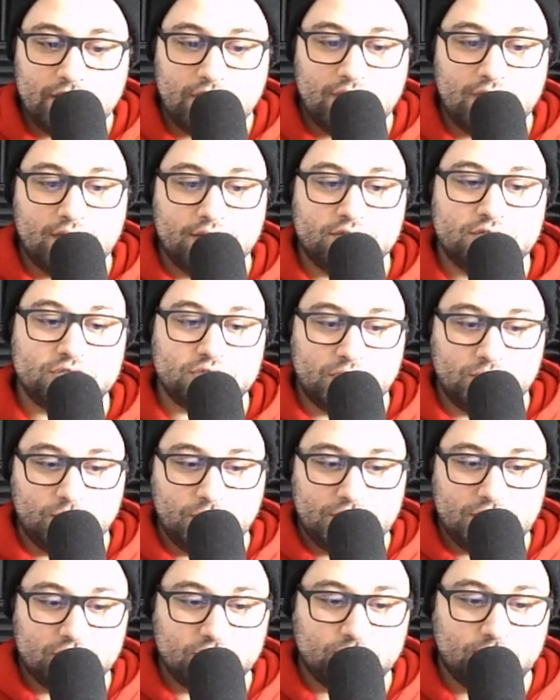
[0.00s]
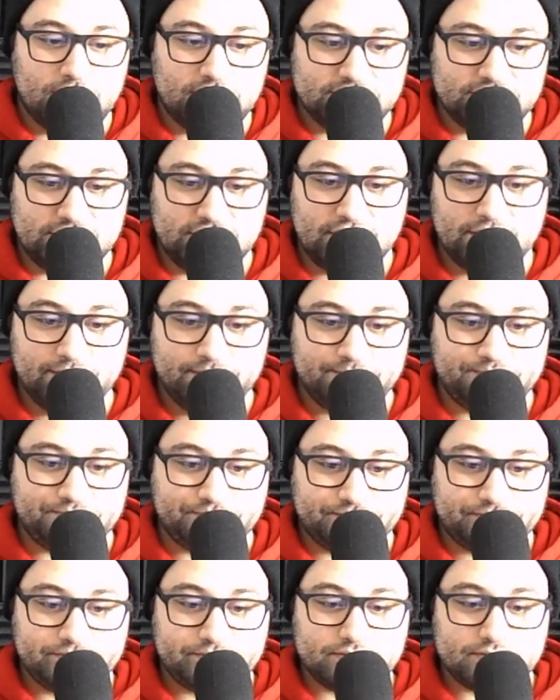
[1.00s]
uh, sorry, with the swastika,
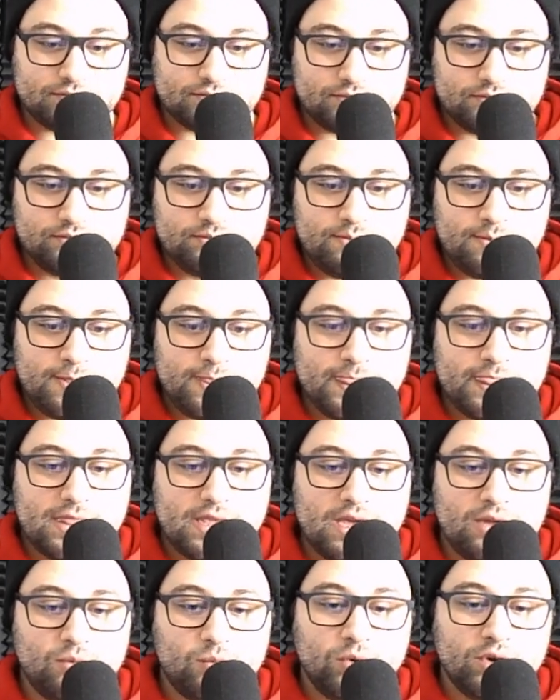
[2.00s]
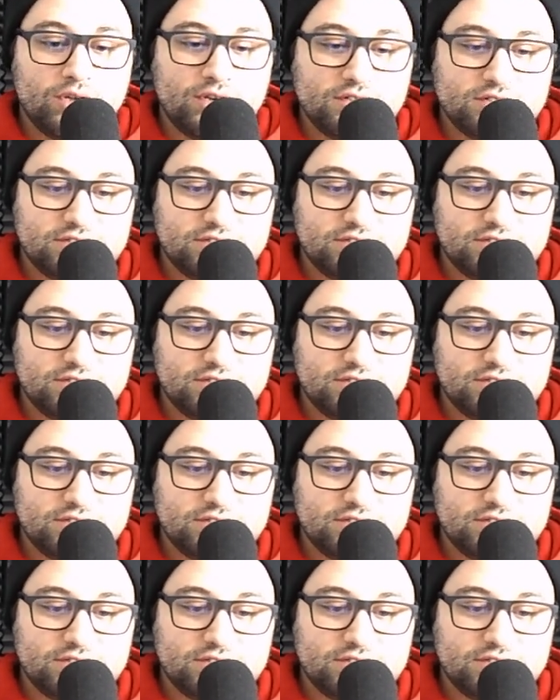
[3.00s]
and we're going